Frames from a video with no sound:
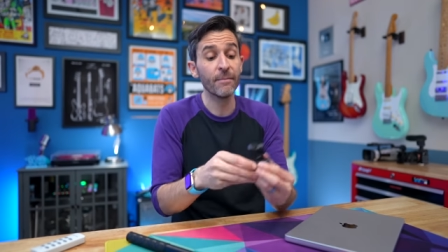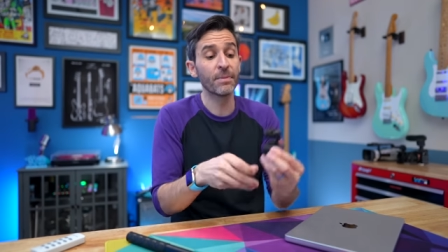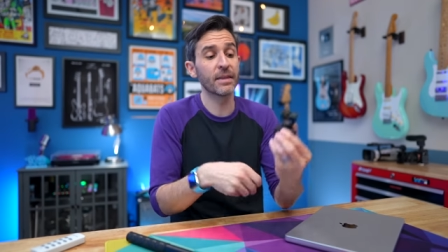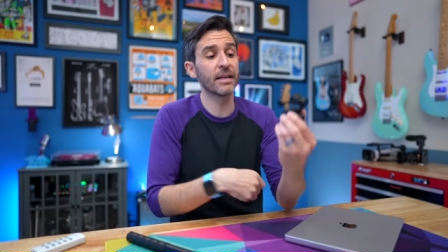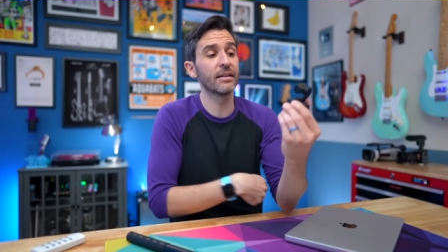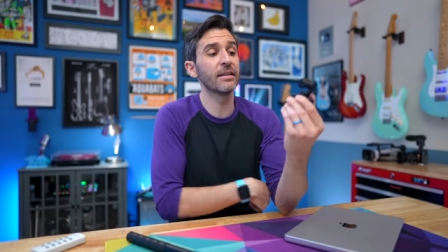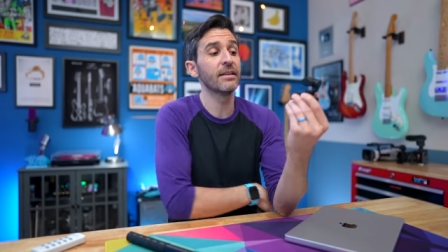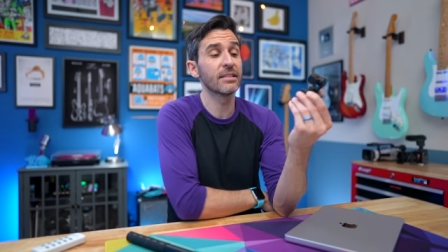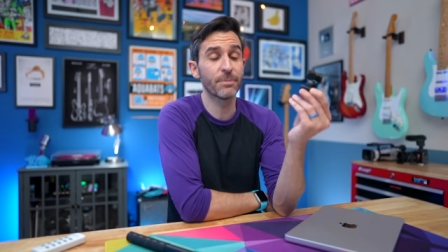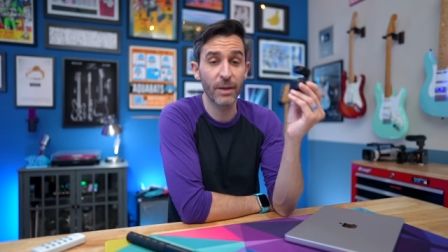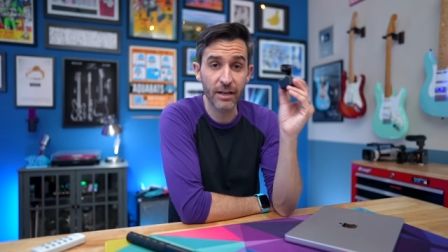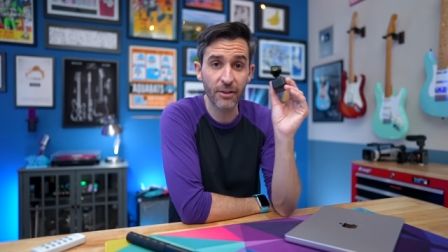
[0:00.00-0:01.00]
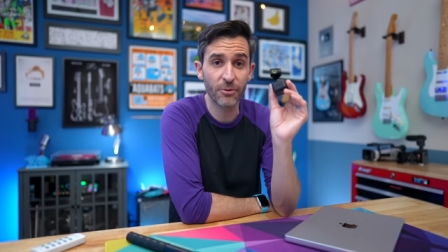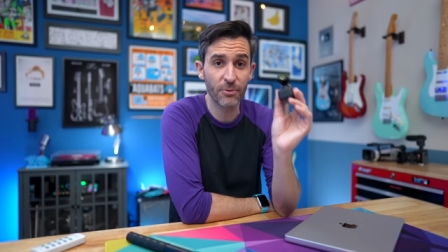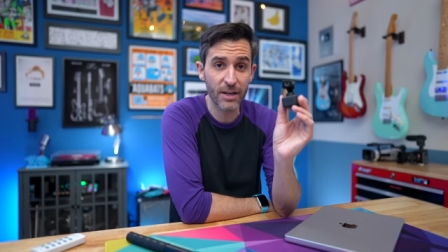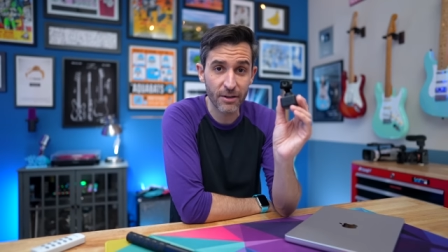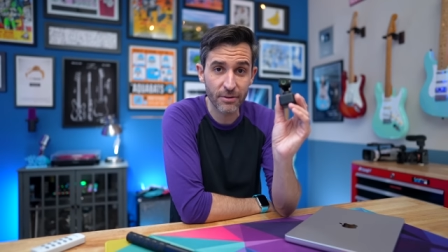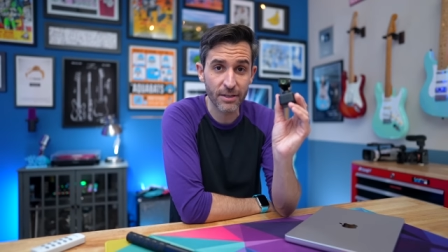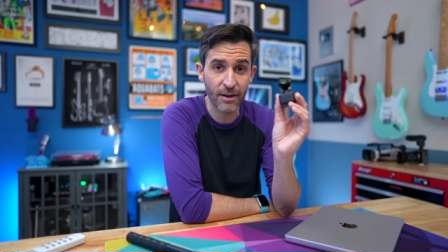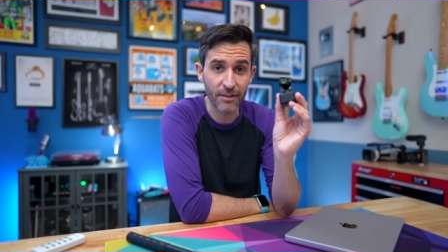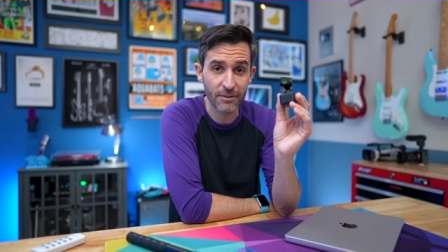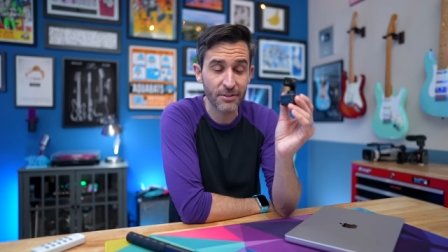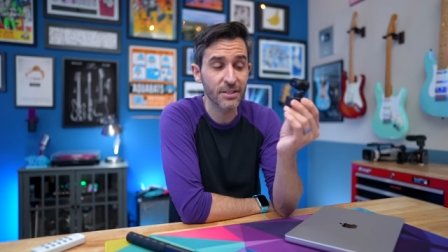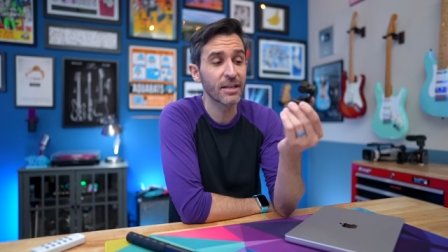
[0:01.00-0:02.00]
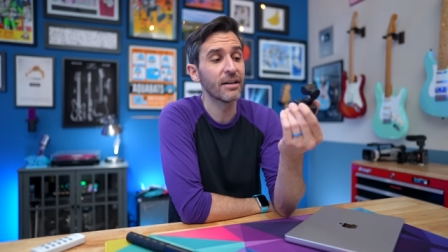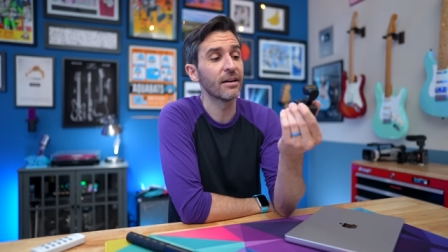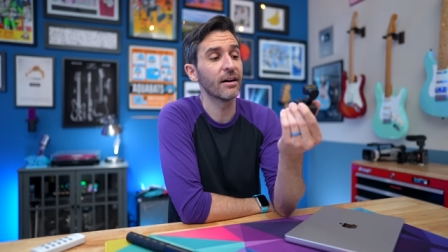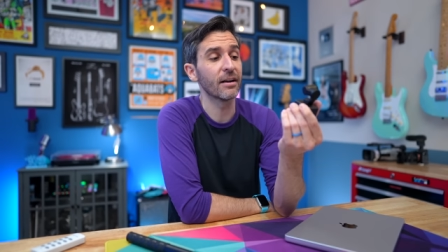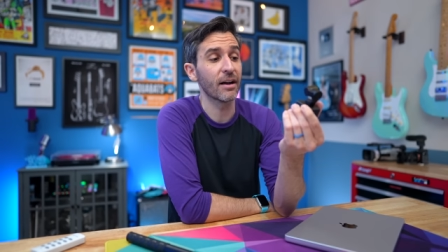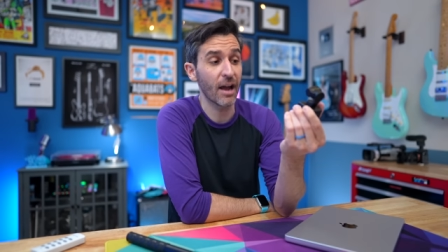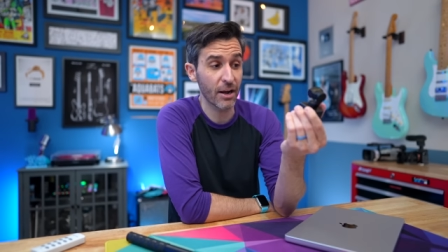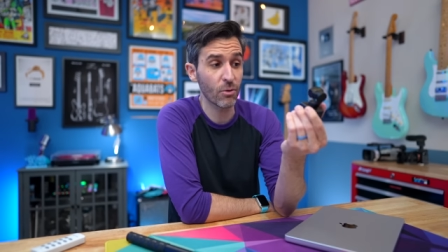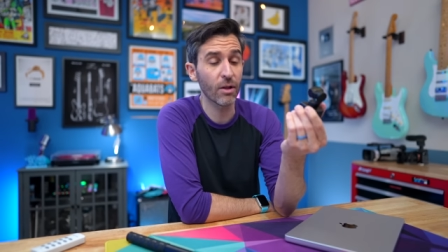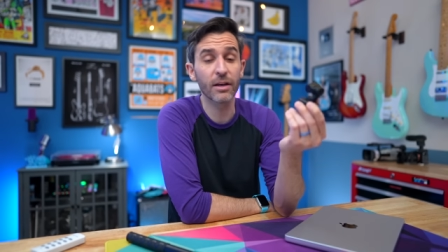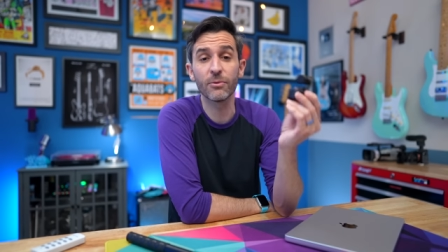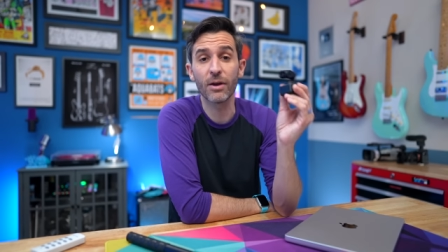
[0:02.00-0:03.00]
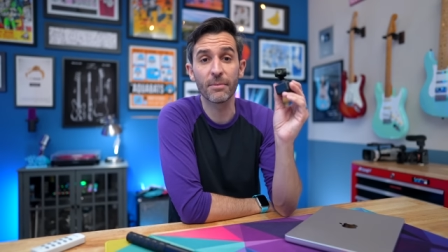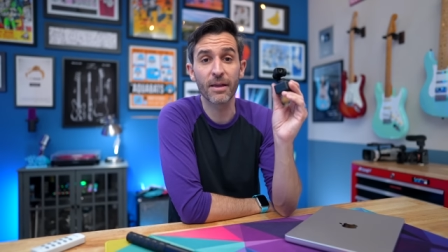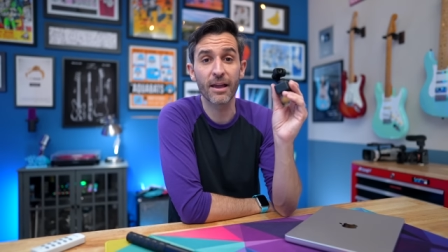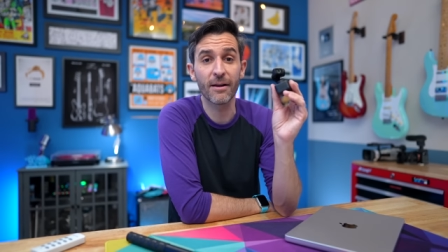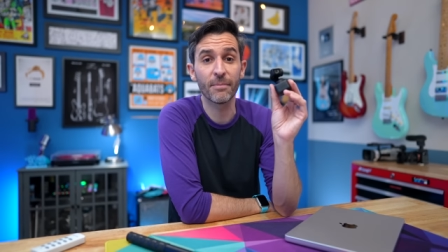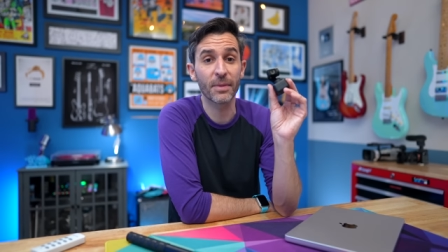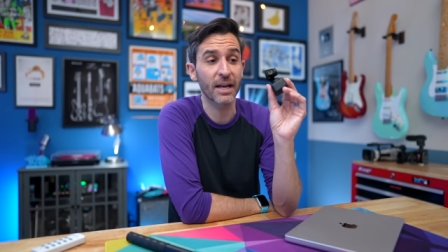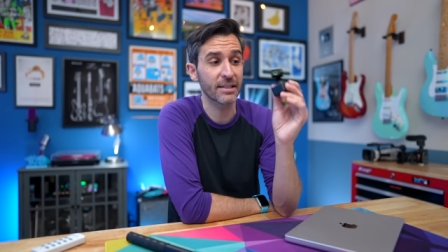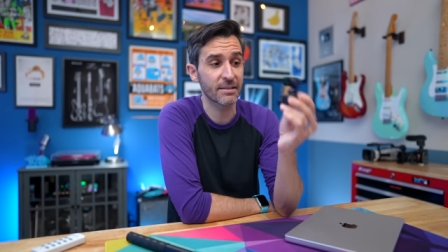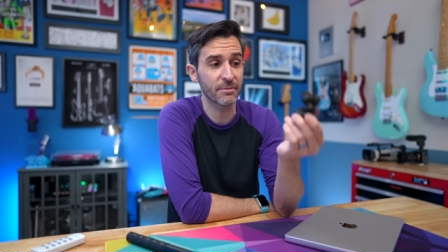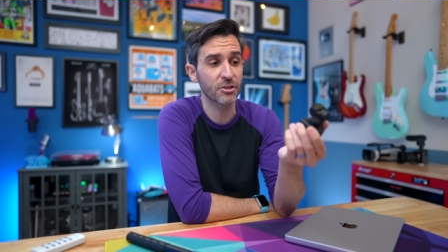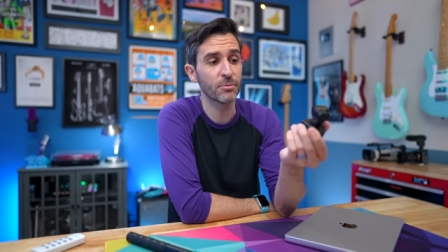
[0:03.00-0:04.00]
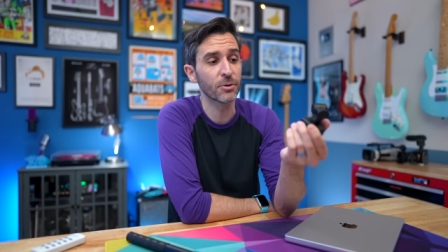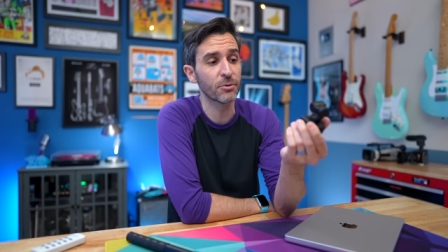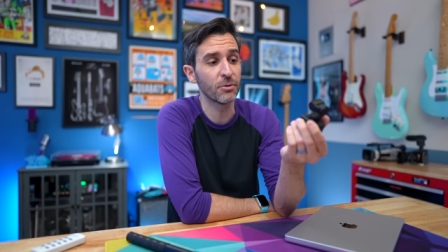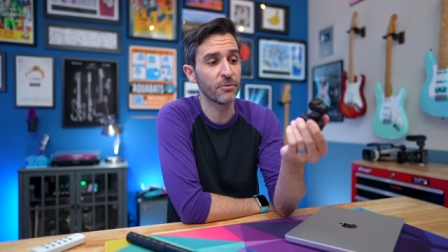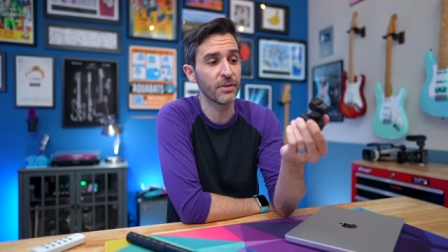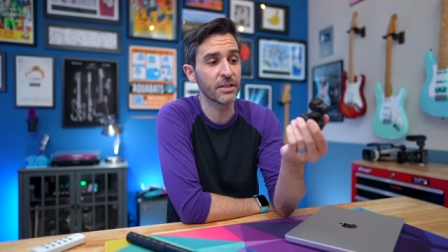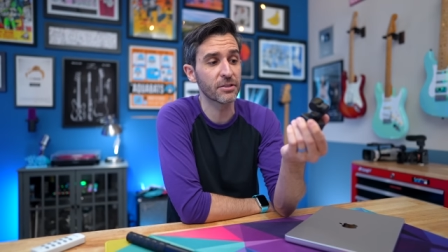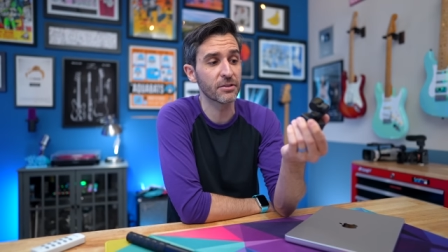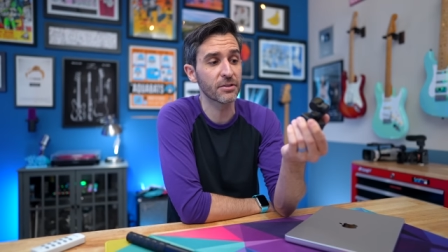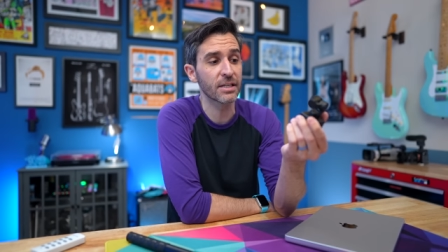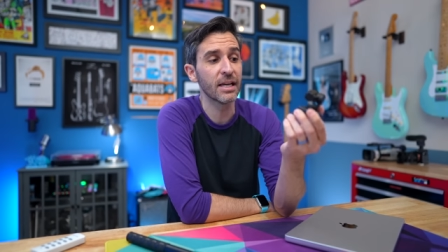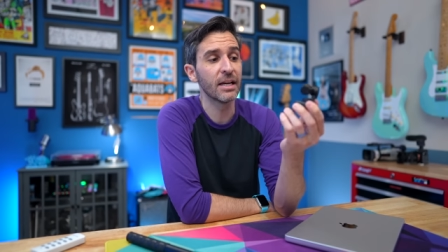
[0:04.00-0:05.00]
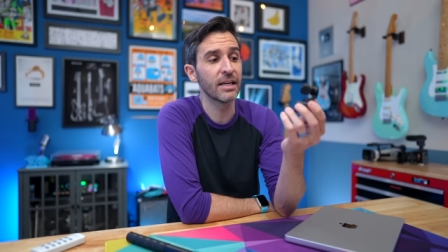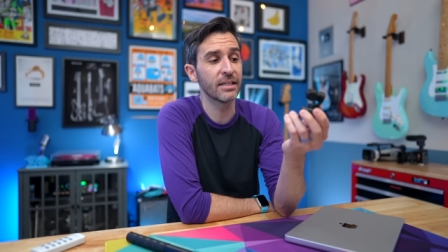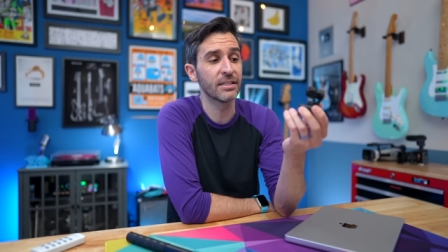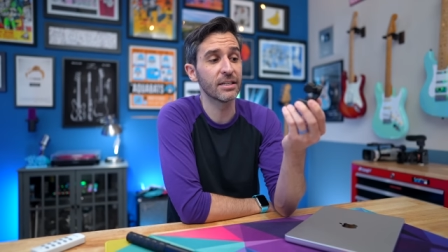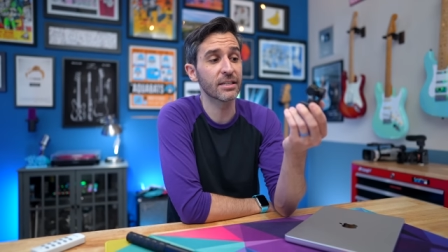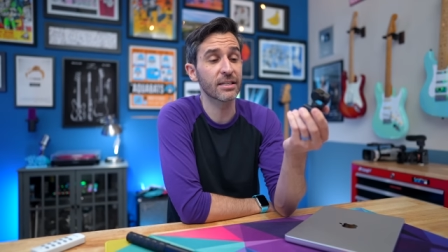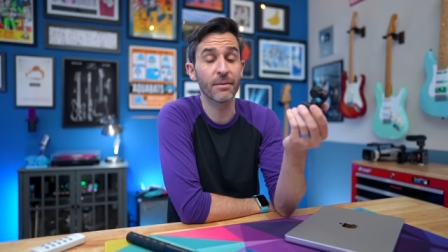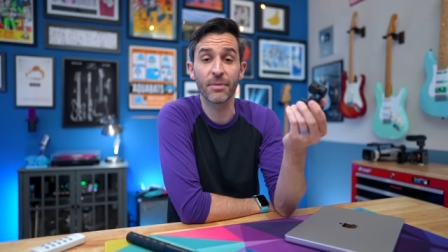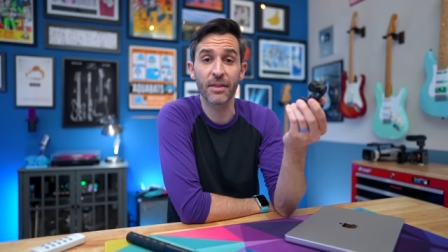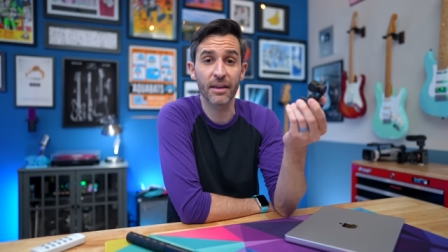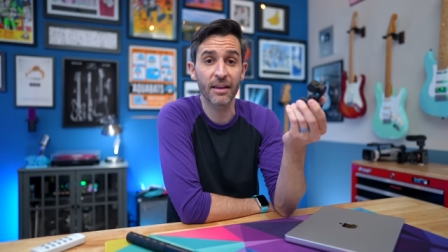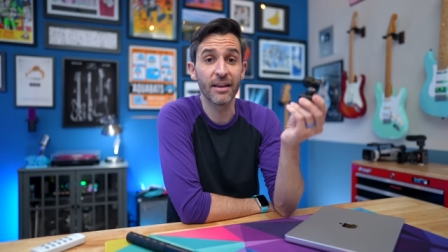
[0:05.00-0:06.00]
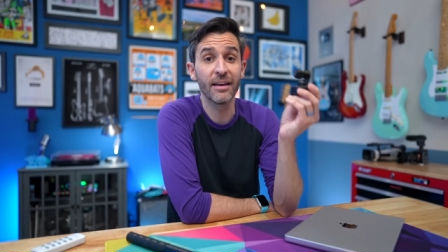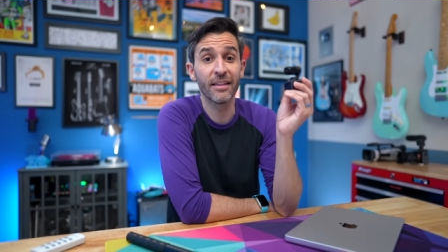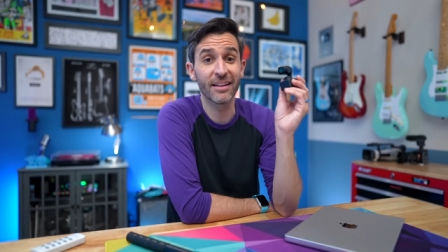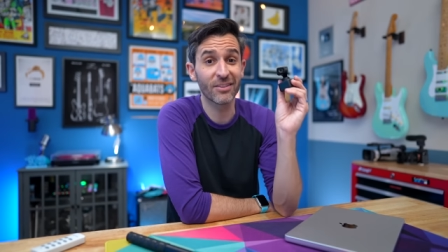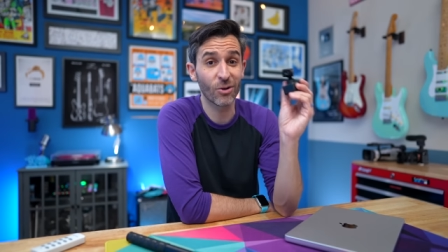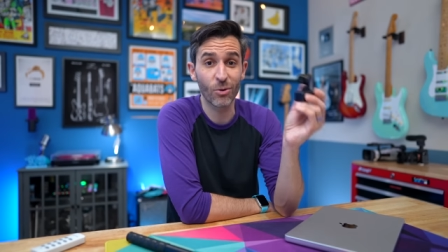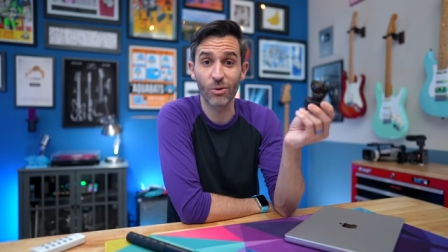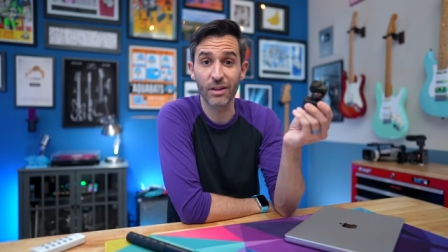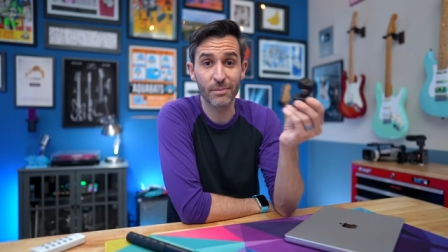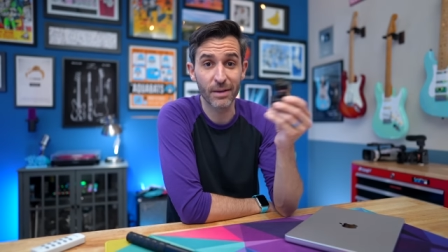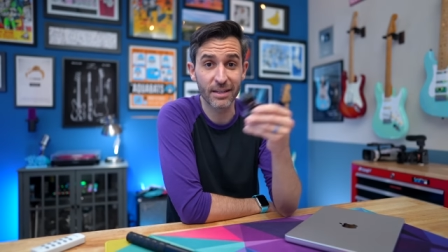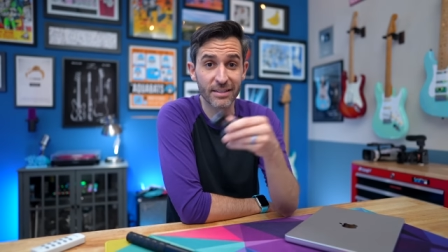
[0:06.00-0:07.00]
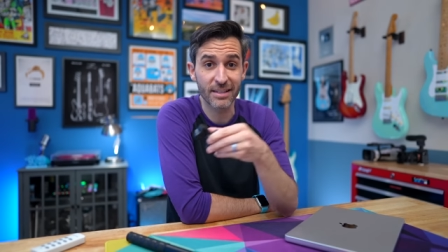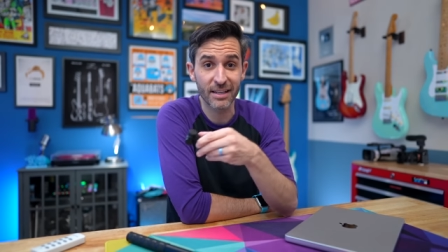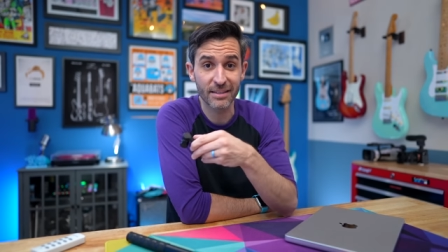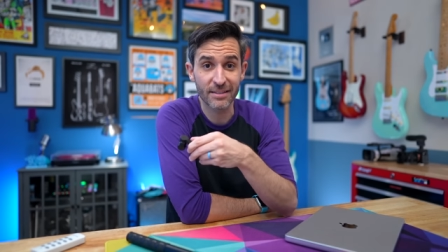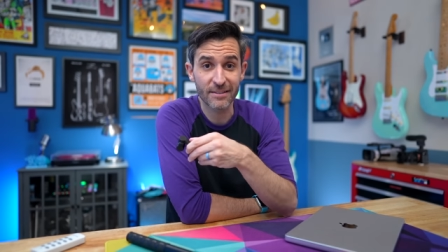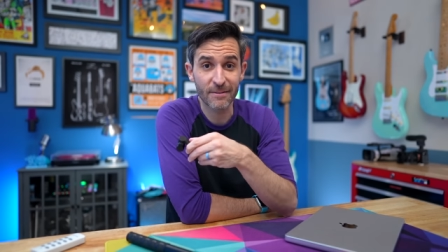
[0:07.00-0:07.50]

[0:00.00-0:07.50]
then spending three hundred dollars on a high-quality webcam that has some super cool features is just something that totally makes sense.